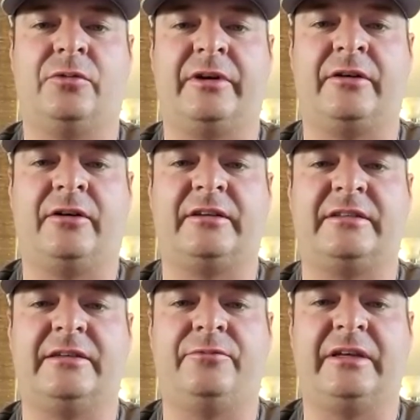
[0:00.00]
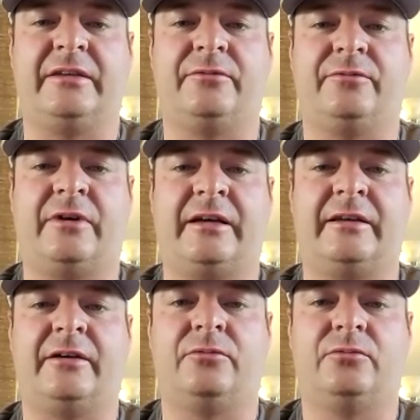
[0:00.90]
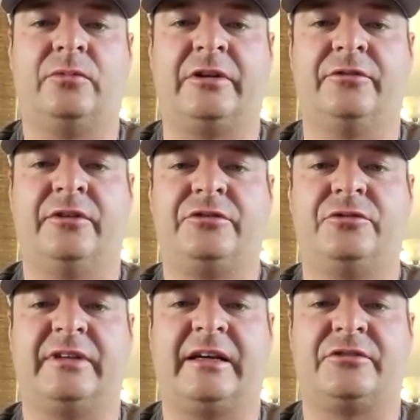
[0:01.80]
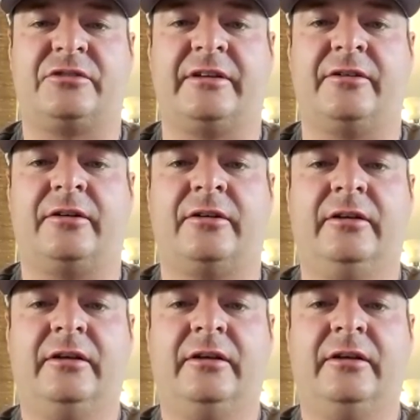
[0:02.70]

what's going on and see if we can find out what your issues actually are.